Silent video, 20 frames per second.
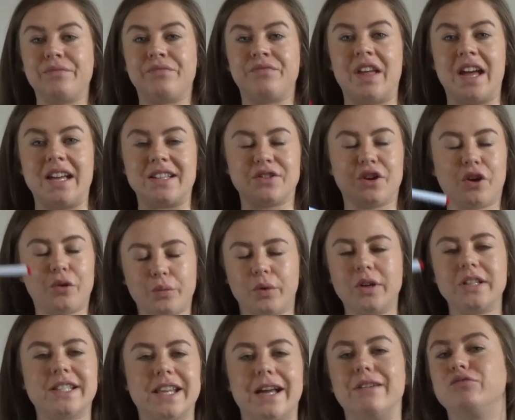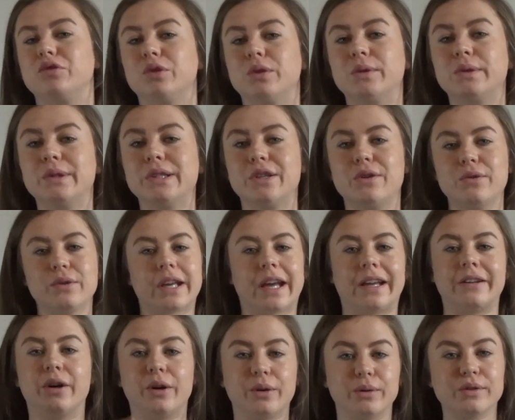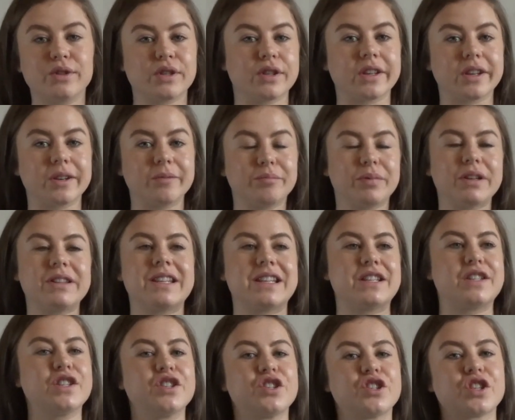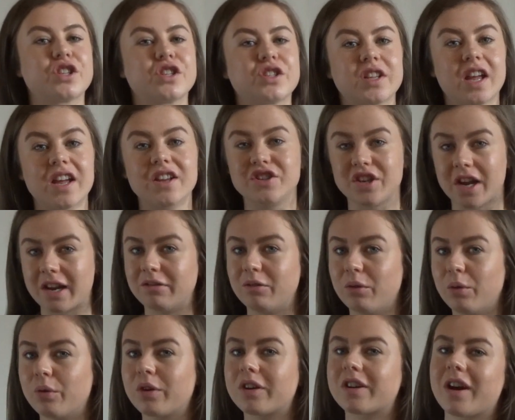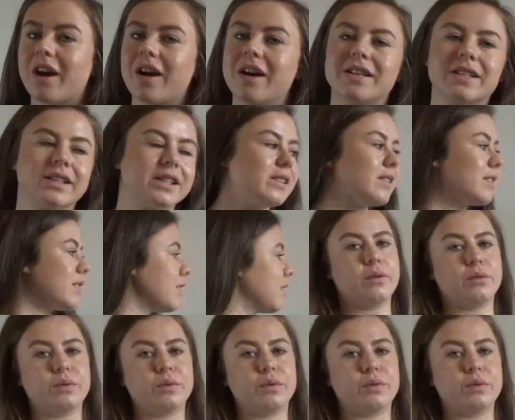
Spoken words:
There's not one set rule, you can alter them, but this is just a general guidance.